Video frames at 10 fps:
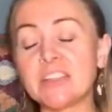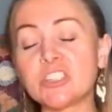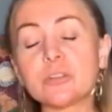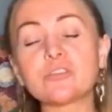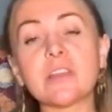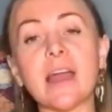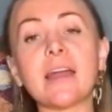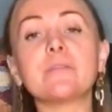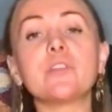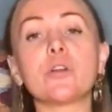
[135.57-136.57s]
Children
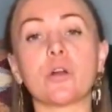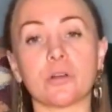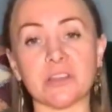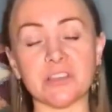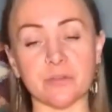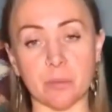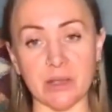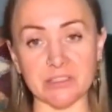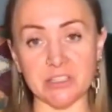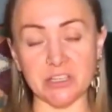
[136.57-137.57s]
have no cognitive
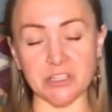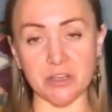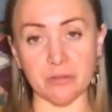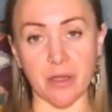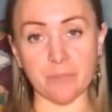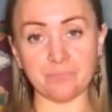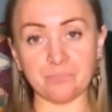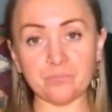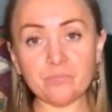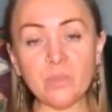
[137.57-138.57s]
capacity to do that.
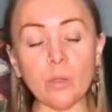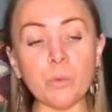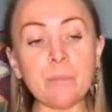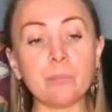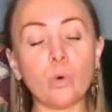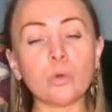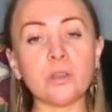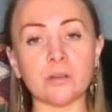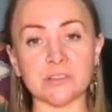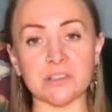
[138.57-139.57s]
We're
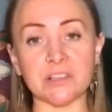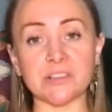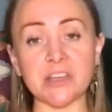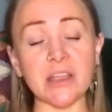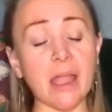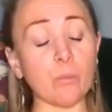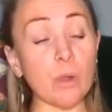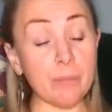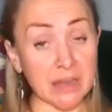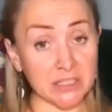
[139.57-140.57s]
born narcissistic and
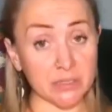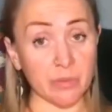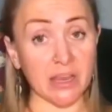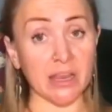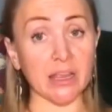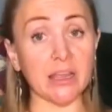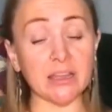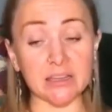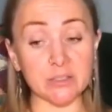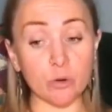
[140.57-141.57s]
we're meant to be.
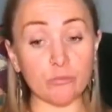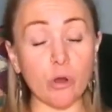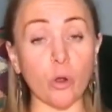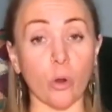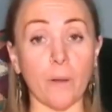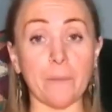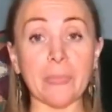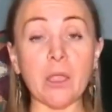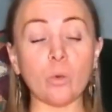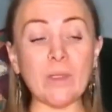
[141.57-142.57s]
It is not wrong.
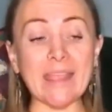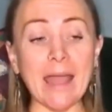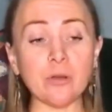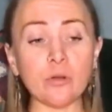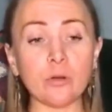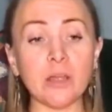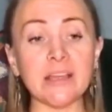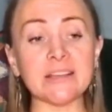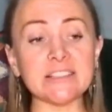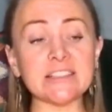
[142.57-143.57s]
We cannot
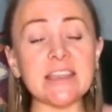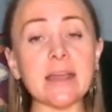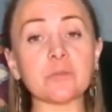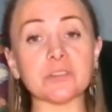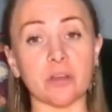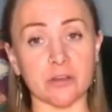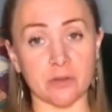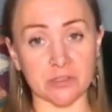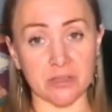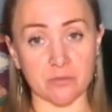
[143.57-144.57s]
see outside of
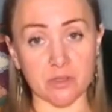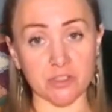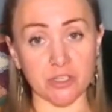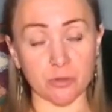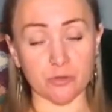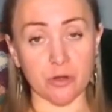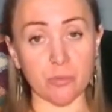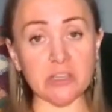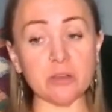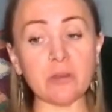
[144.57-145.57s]
ourselves as children.
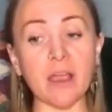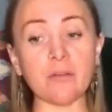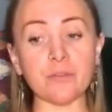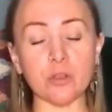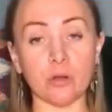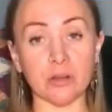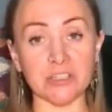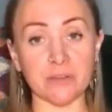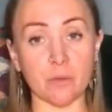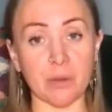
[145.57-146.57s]
We don't have the
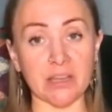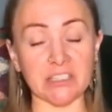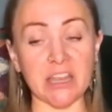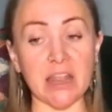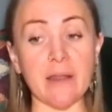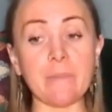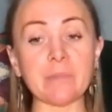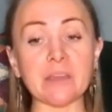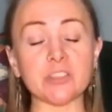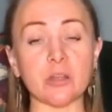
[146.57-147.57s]
cognitive ability
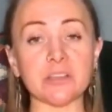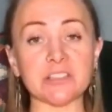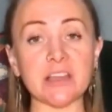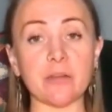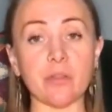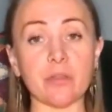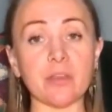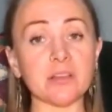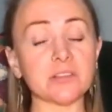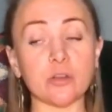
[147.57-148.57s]
to understand that
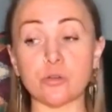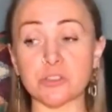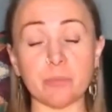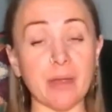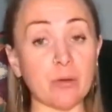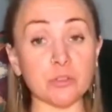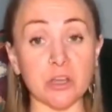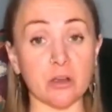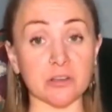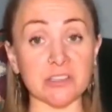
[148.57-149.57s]
things are not about
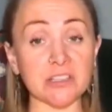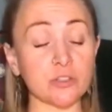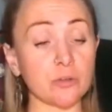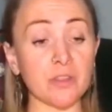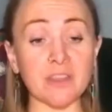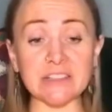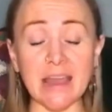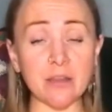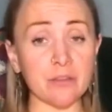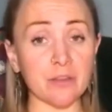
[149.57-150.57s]
us. It's not that there's
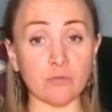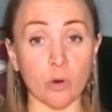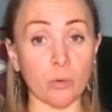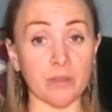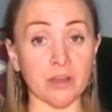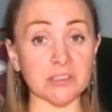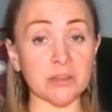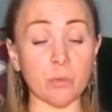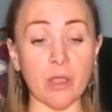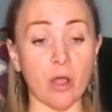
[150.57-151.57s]
anything wrong with us,
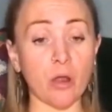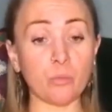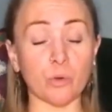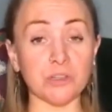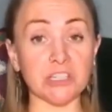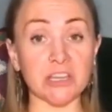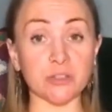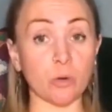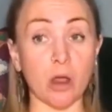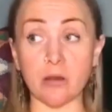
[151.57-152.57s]
that we are
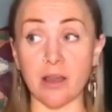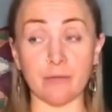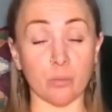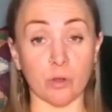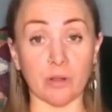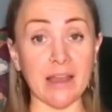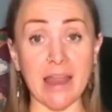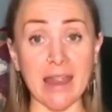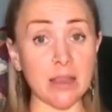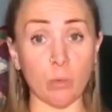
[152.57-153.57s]
unwanted or unlovable
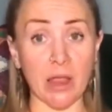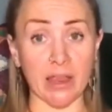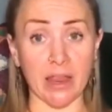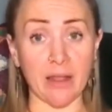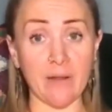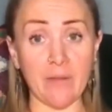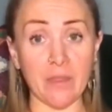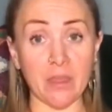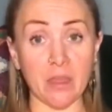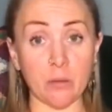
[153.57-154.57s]
in any way,
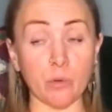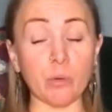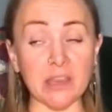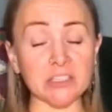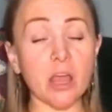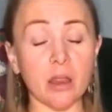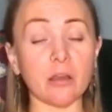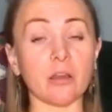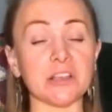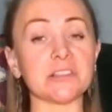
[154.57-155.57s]
but we
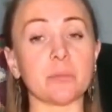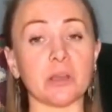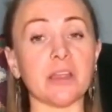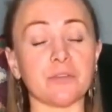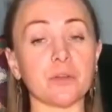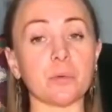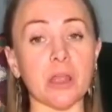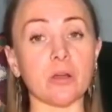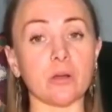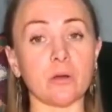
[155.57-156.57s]
internalize the belief that we
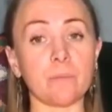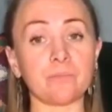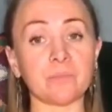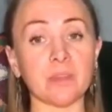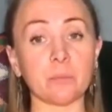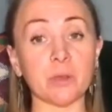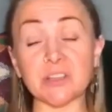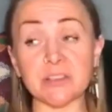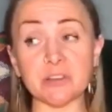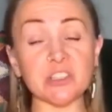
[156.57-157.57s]
are,
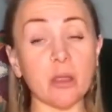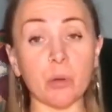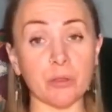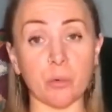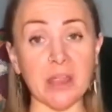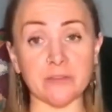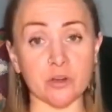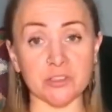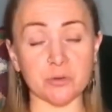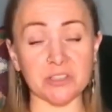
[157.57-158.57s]
because there is no other way
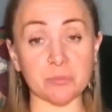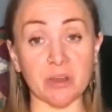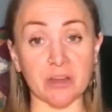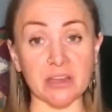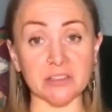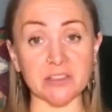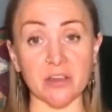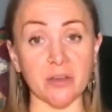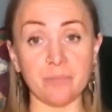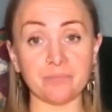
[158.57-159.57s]
for us to experience it.